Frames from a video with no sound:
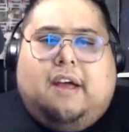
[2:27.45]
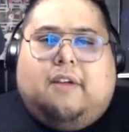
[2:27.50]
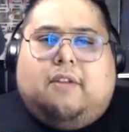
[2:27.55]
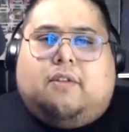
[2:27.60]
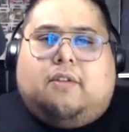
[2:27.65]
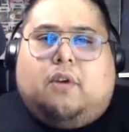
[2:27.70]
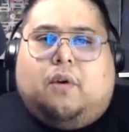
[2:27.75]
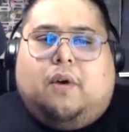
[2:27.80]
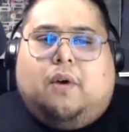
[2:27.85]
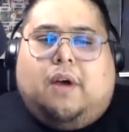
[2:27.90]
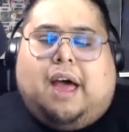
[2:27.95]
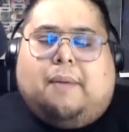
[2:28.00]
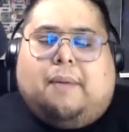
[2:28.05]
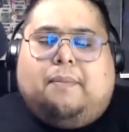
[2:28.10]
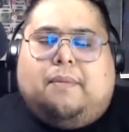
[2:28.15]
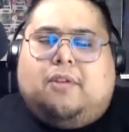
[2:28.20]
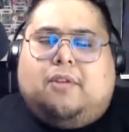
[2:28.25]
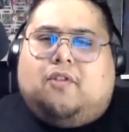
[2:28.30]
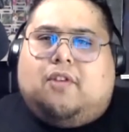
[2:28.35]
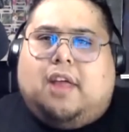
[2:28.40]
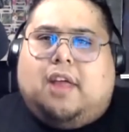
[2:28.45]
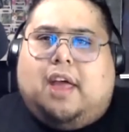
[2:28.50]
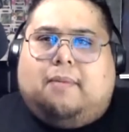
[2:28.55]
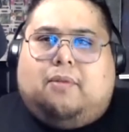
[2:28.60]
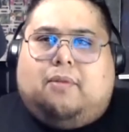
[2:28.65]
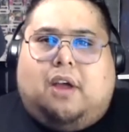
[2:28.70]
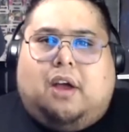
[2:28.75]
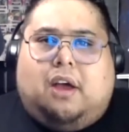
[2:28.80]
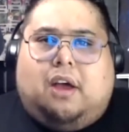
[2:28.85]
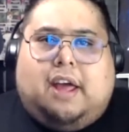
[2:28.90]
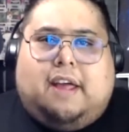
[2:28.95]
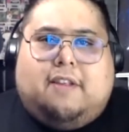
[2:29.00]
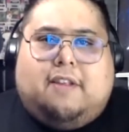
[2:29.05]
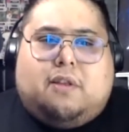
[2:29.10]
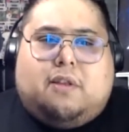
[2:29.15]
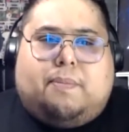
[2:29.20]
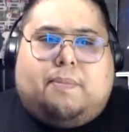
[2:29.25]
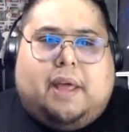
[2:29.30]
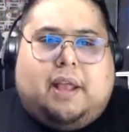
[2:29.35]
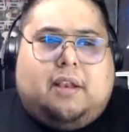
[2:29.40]
So how much time do y'all guys
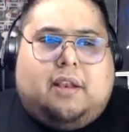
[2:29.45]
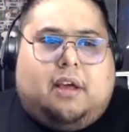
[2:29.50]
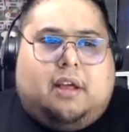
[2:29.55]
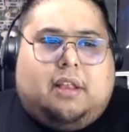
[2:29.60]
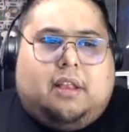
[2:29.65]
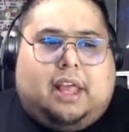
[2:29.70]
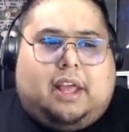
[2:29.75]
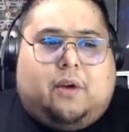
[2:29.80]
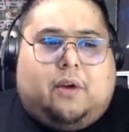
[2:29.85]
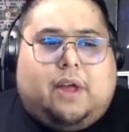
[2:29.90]
spend on like,